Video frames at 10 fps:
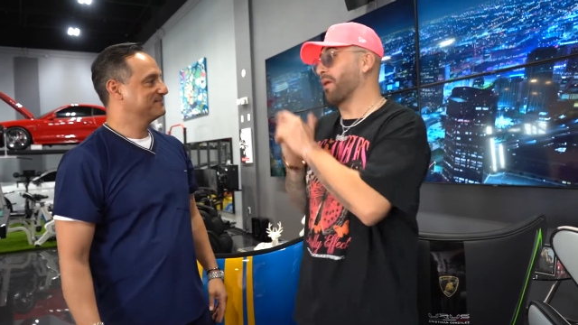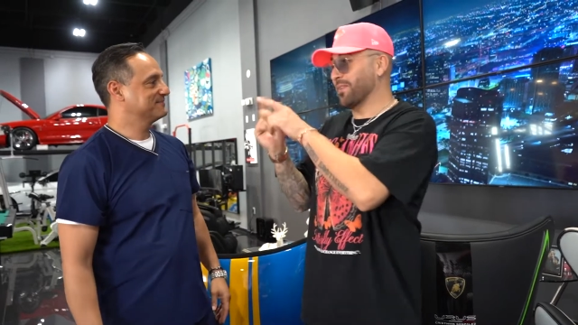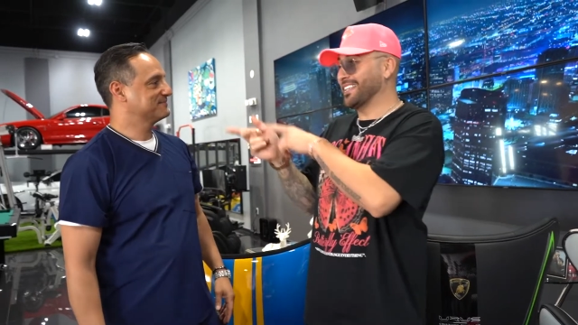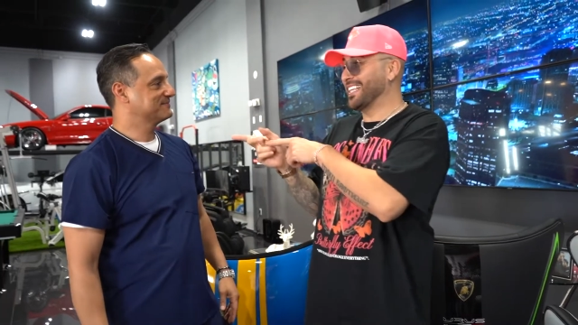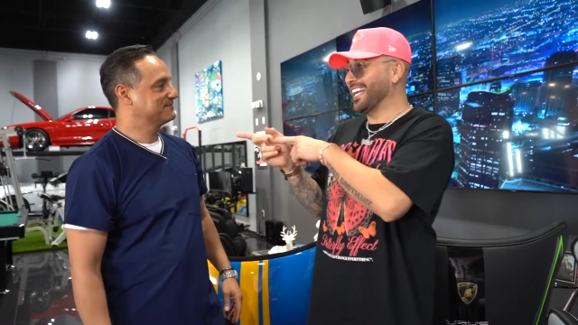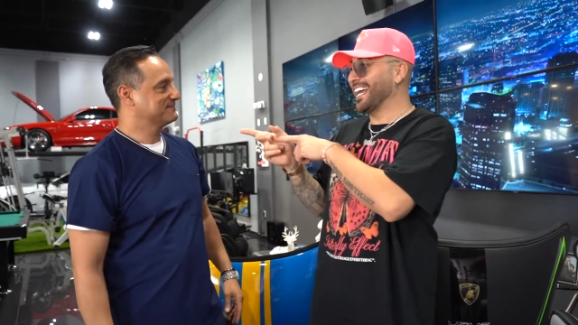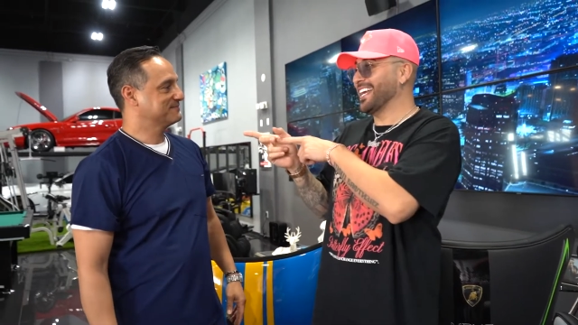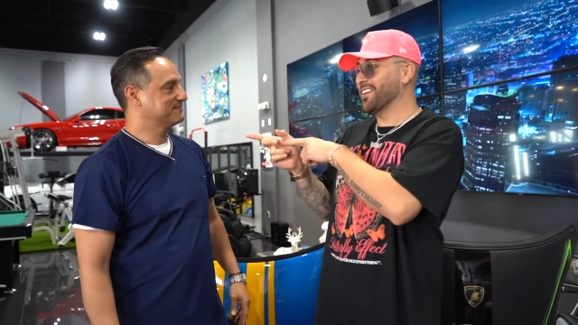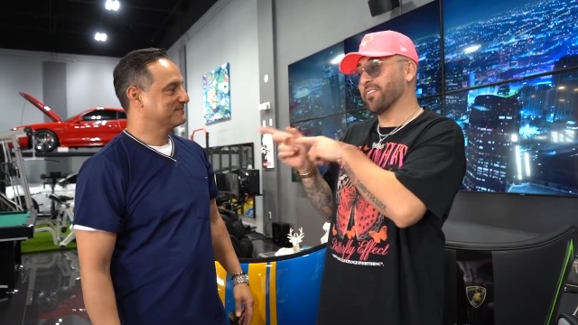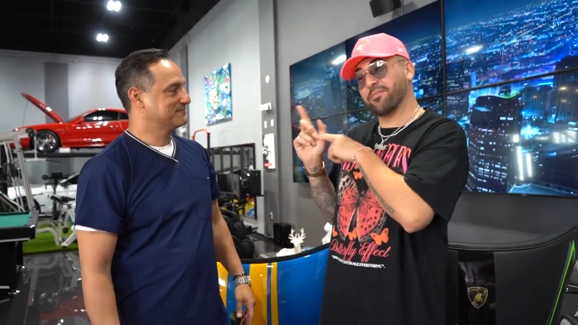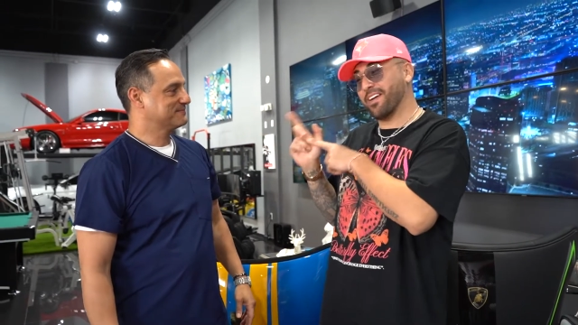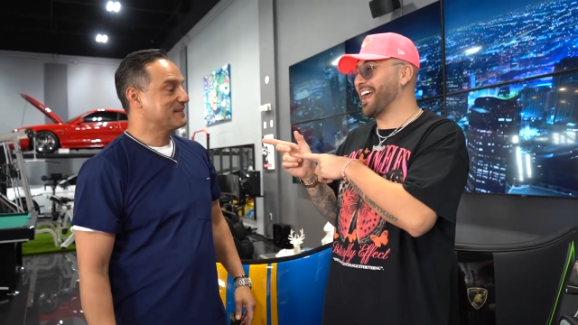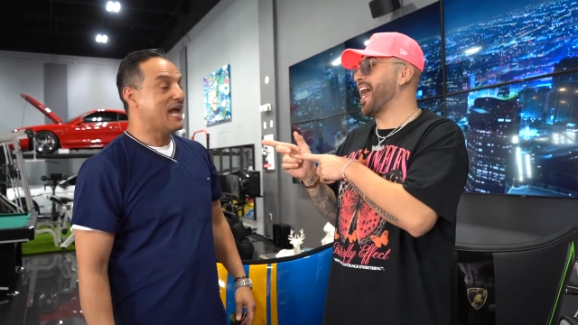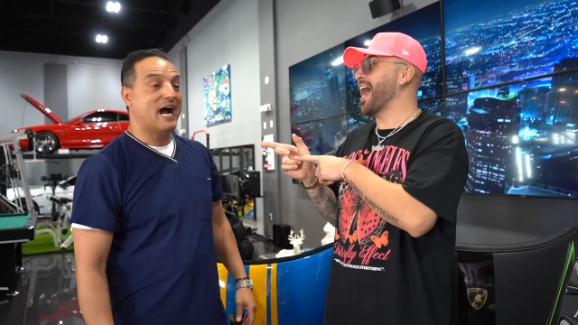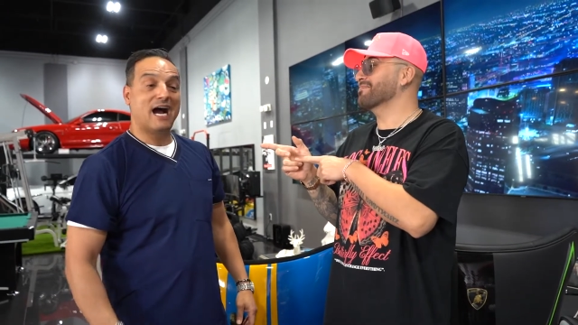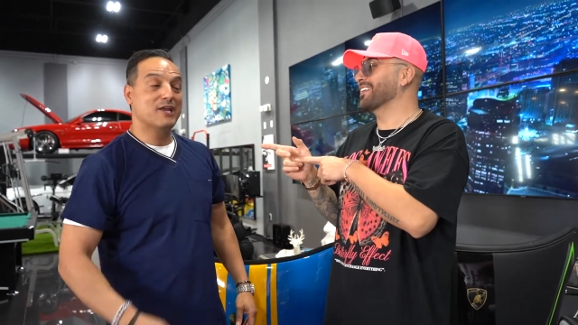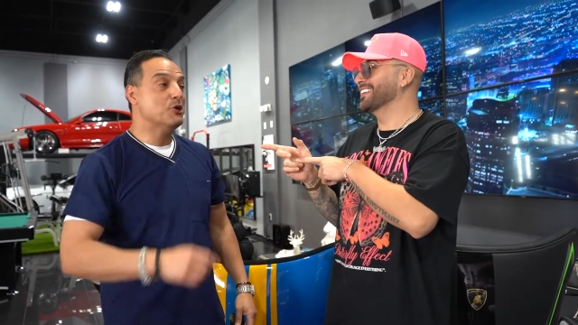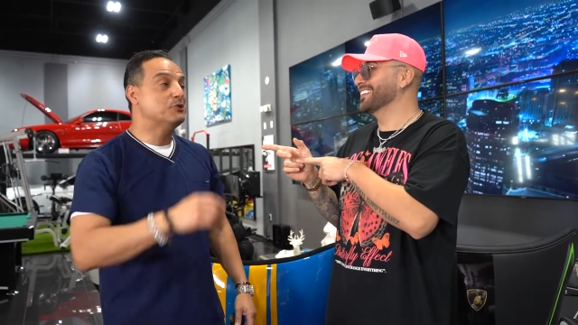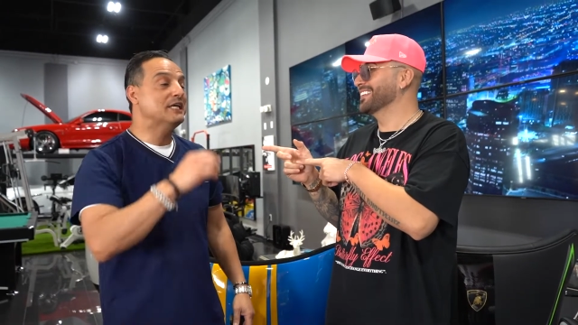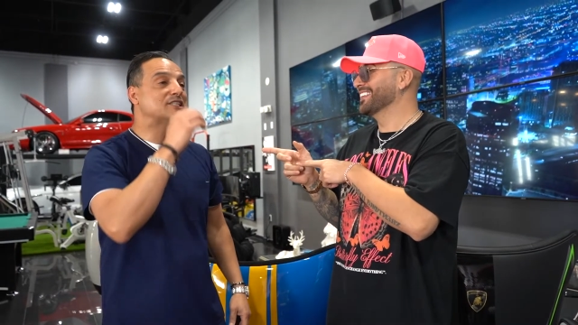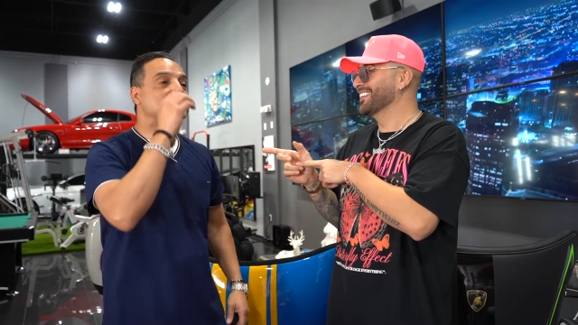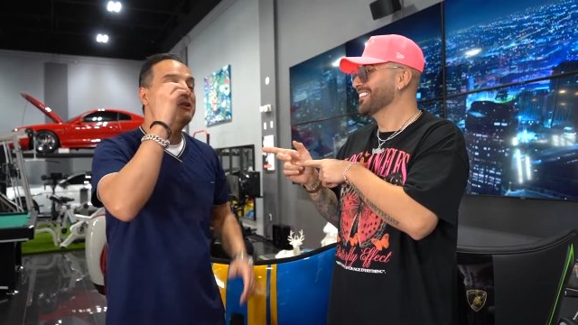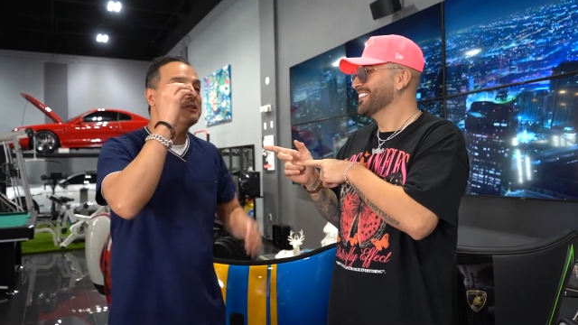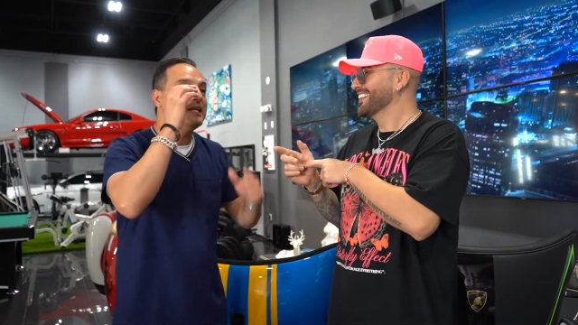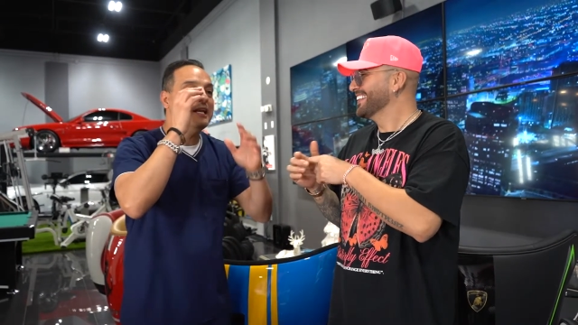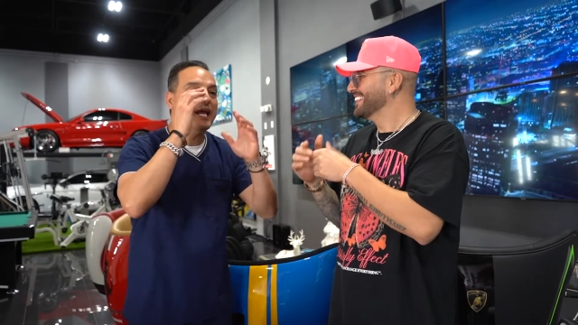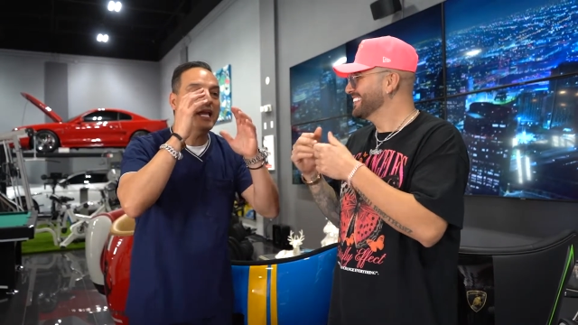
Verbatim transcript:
Speaker 1: but we did it, we made it happen. You did something